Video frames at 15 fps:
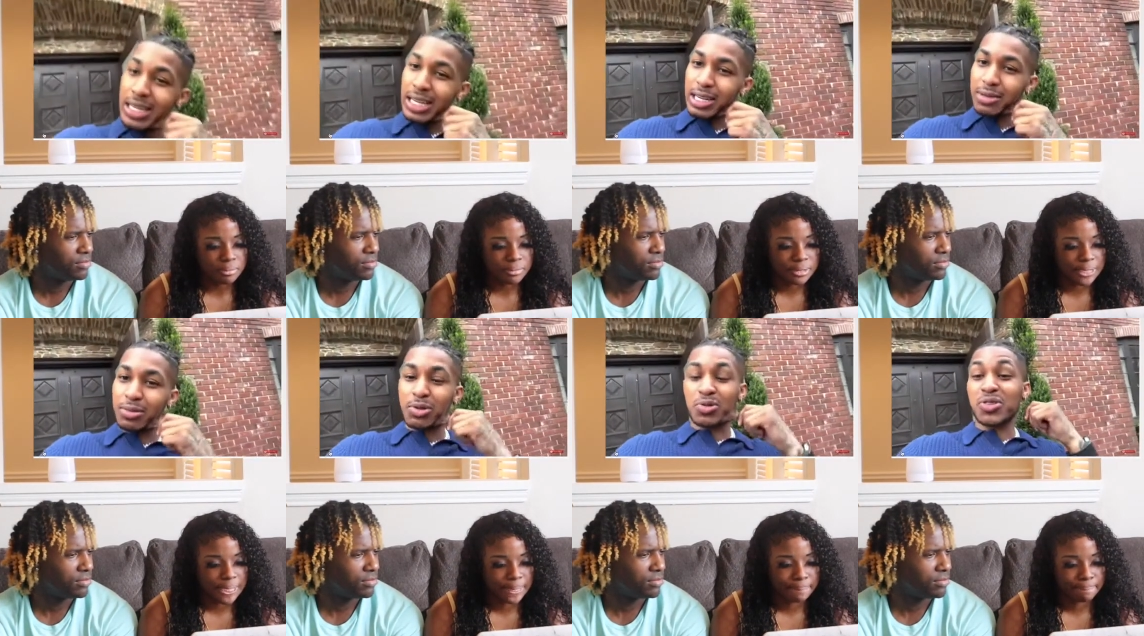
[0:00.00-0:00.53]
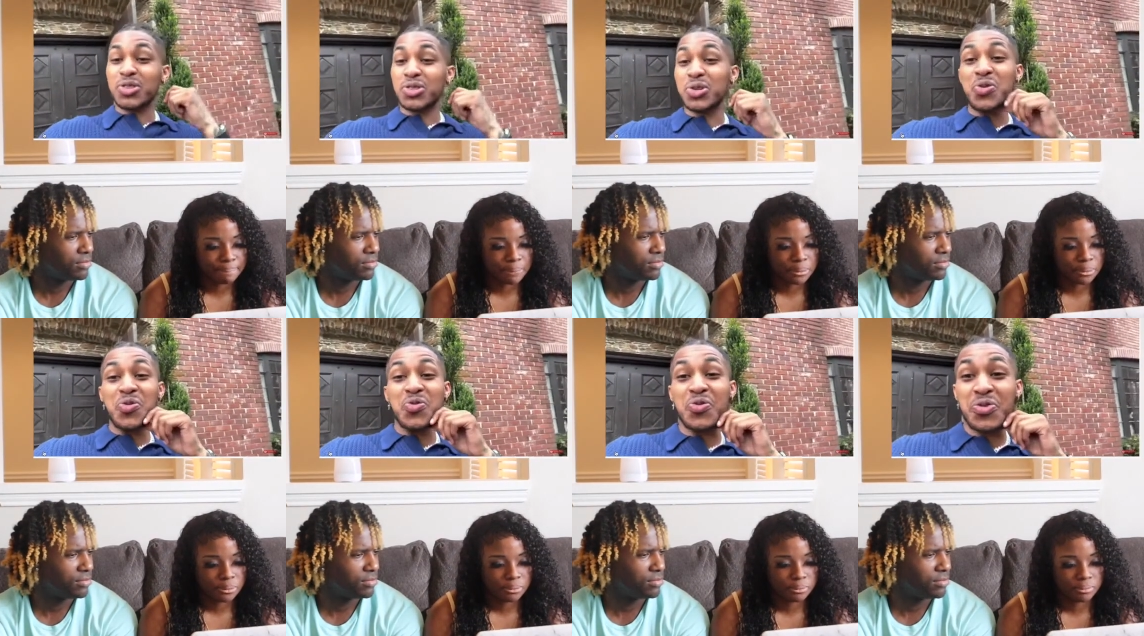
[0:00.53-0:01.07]
Speaker 1: here, but we
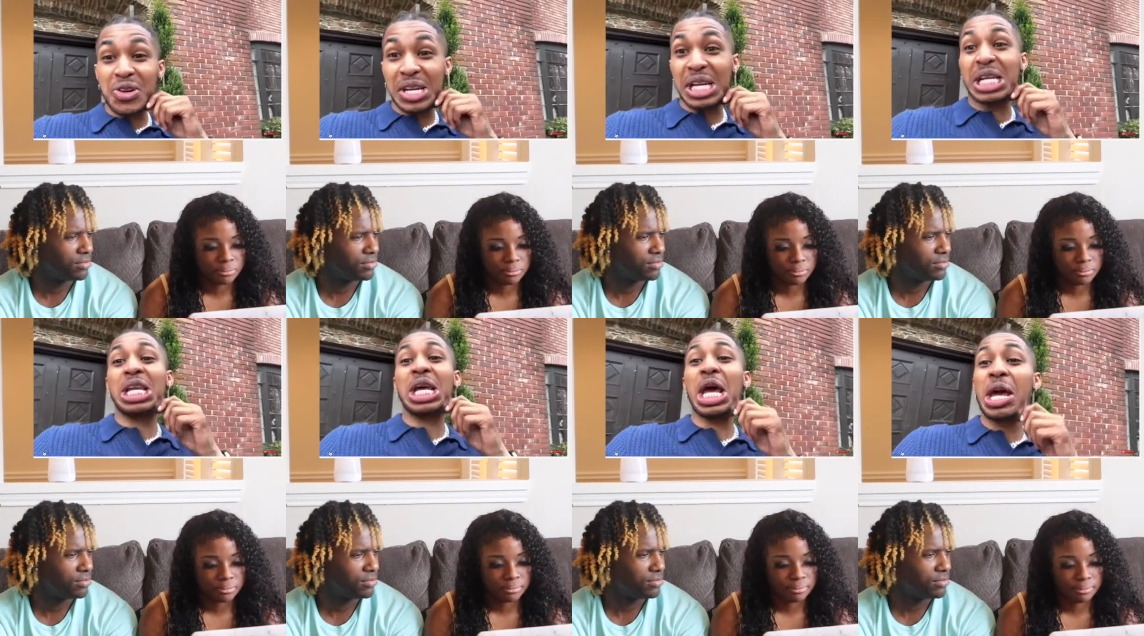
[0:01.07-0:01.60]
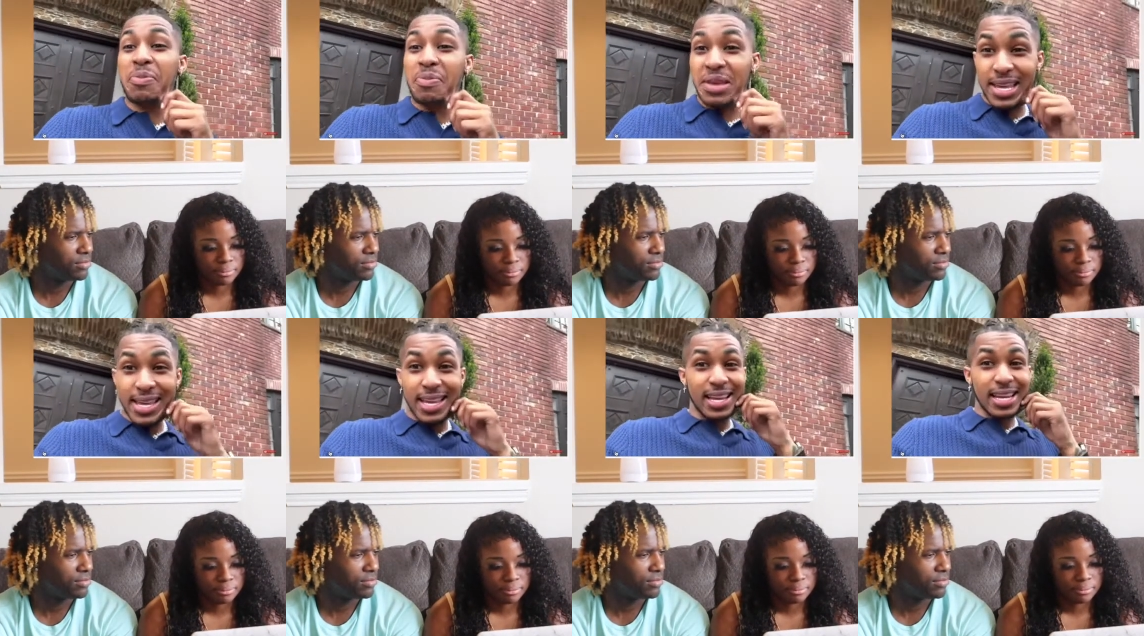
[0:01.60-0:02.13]
shooting for the K P.
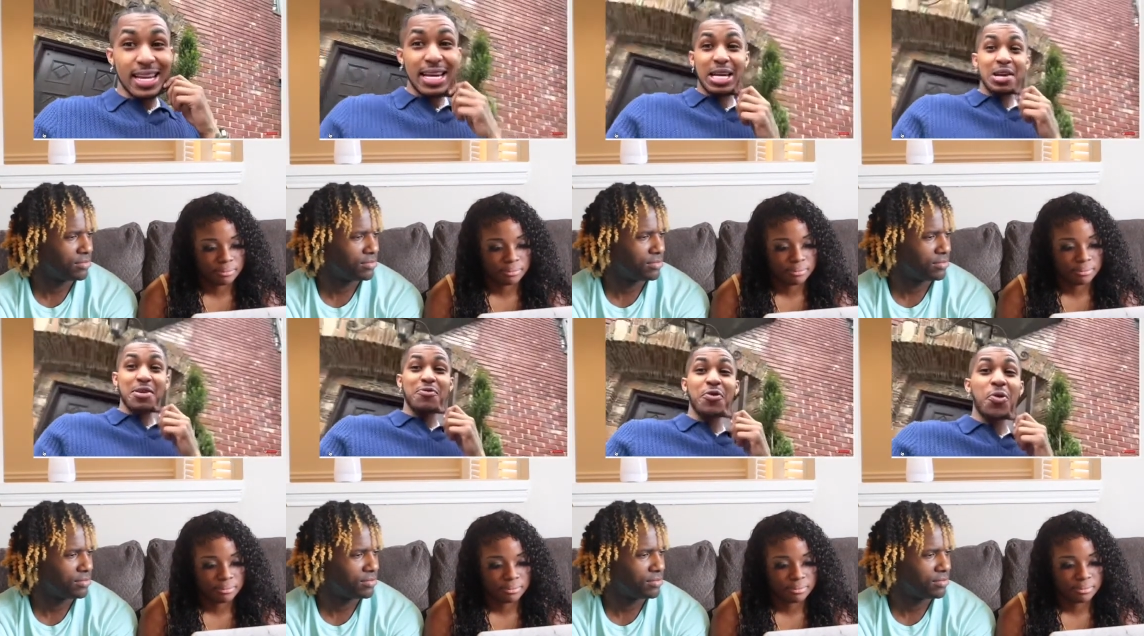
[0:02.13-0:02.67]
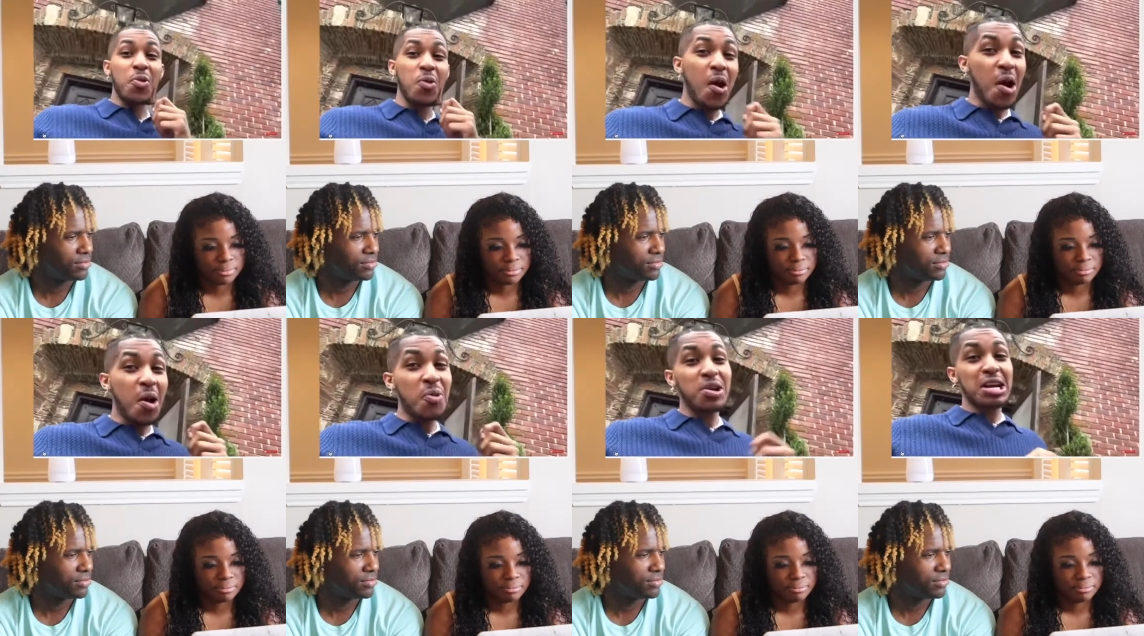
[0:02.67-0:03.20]
D four
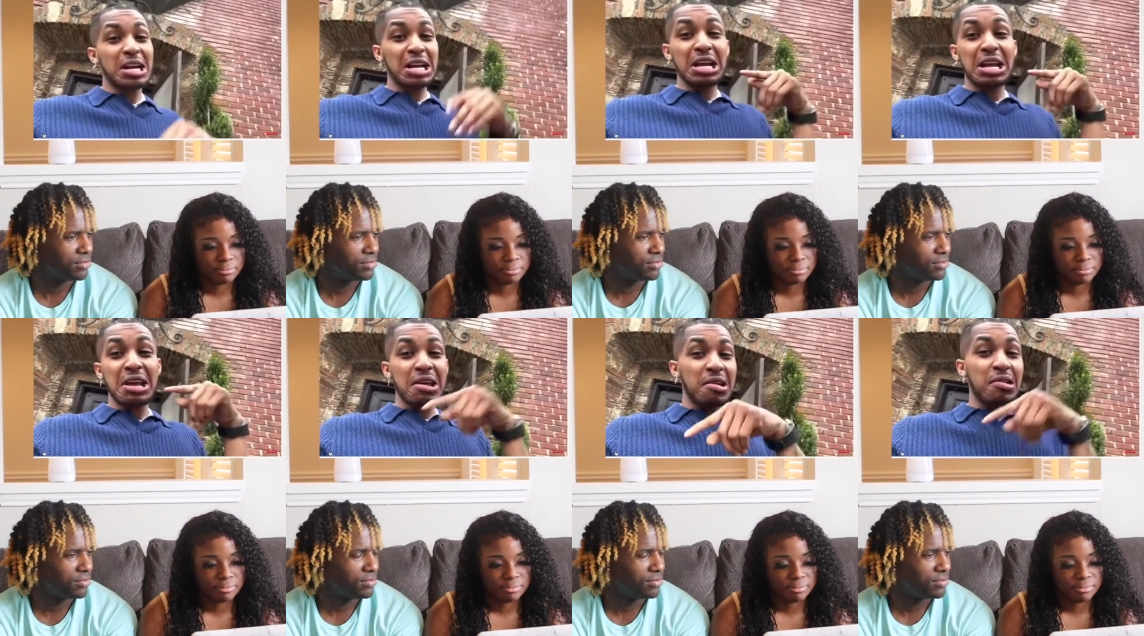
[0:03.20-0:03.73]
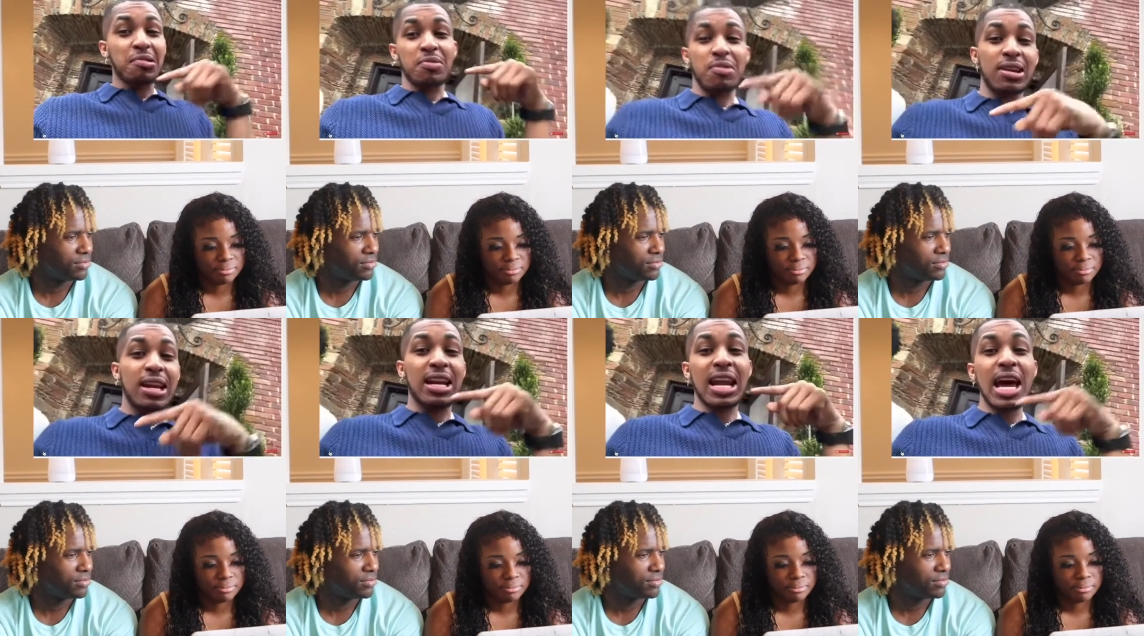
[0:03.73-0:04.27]
R with it. With
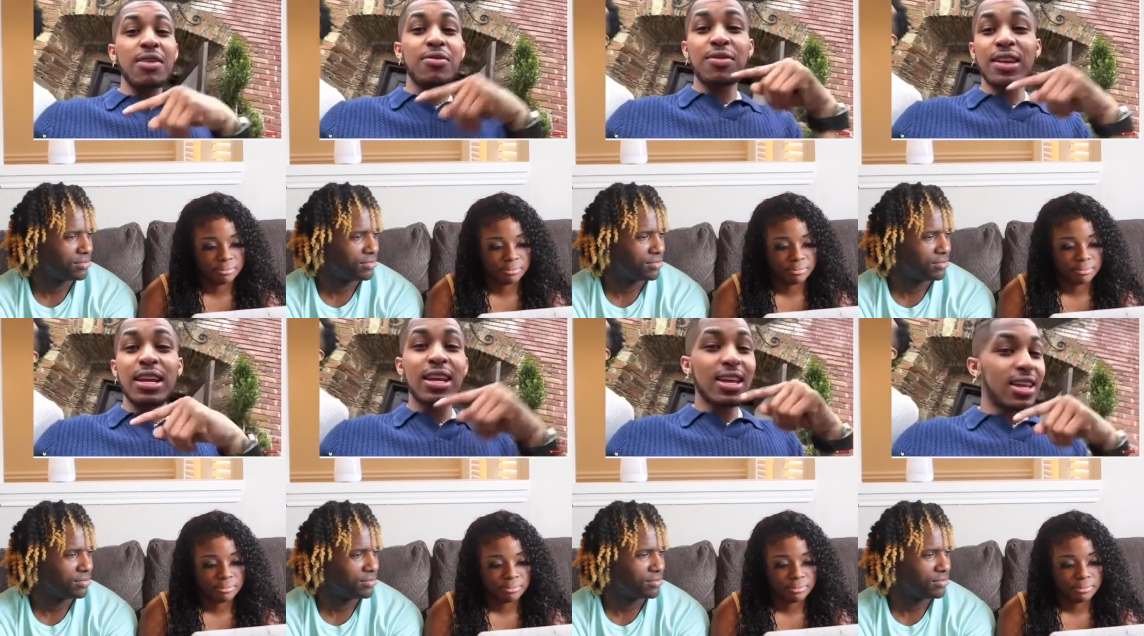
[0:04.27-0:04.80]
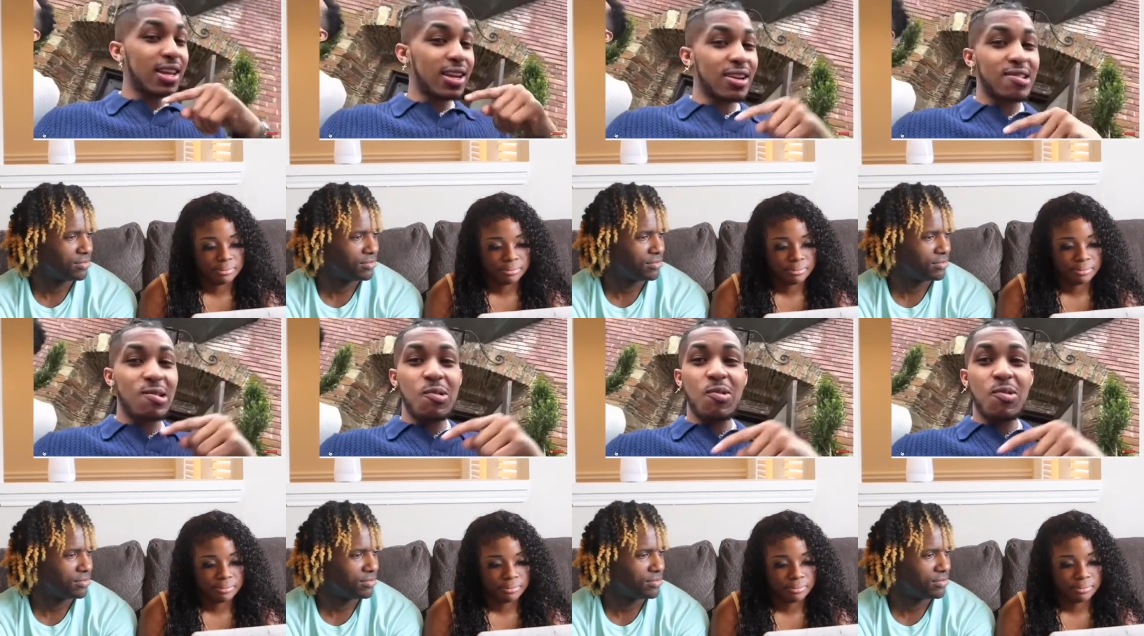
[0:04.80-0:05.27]
a knife in it. What's